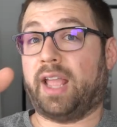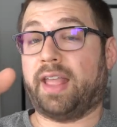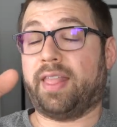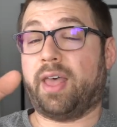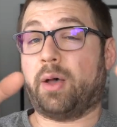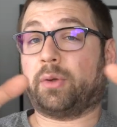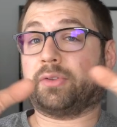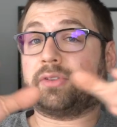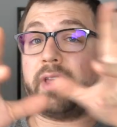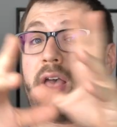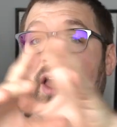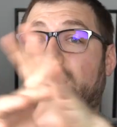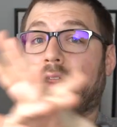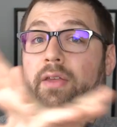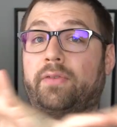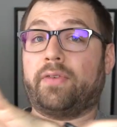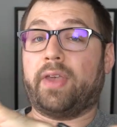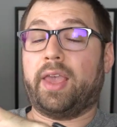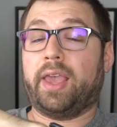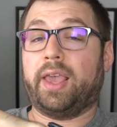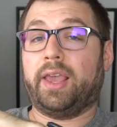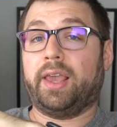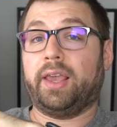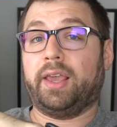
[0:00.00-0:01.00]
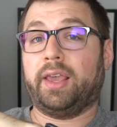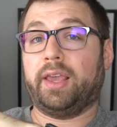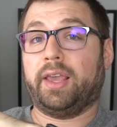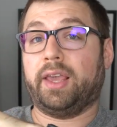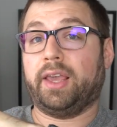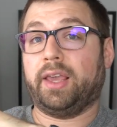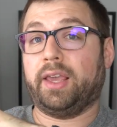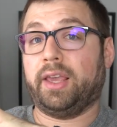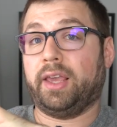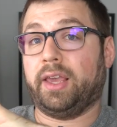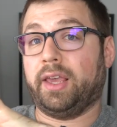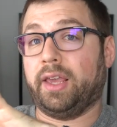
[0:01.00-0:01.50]
and that was kind of
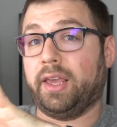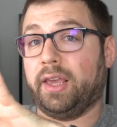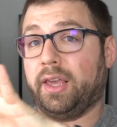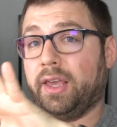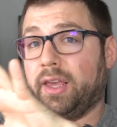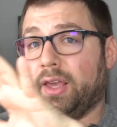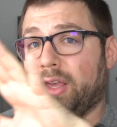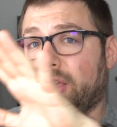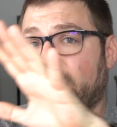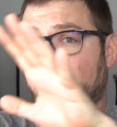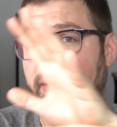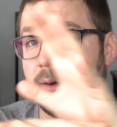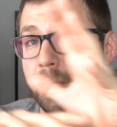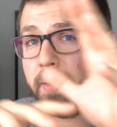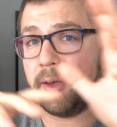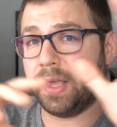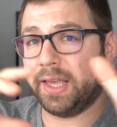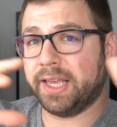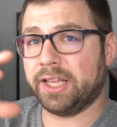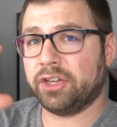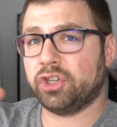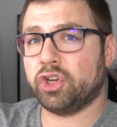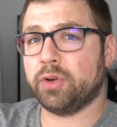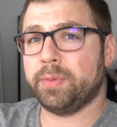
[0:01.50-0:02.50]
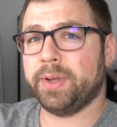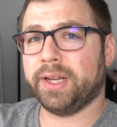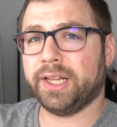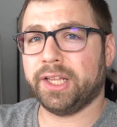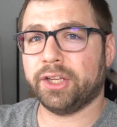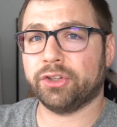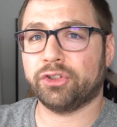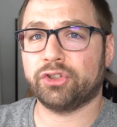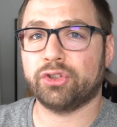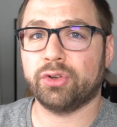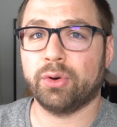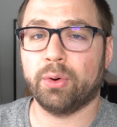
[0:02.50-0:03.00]
a
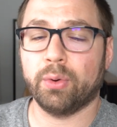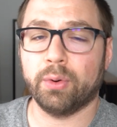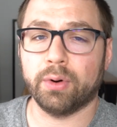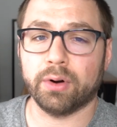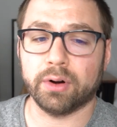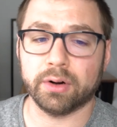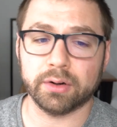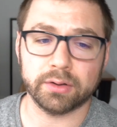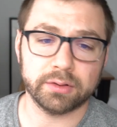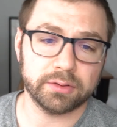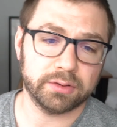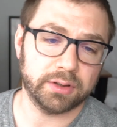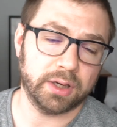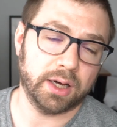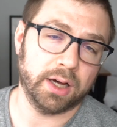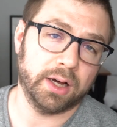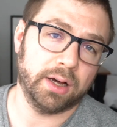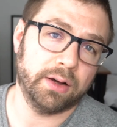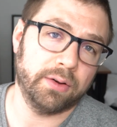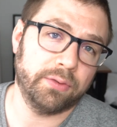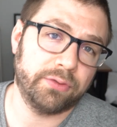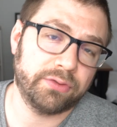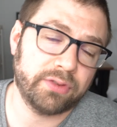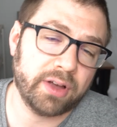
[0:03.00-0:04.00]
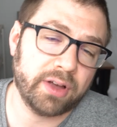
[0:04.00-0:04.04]
intermediate tour of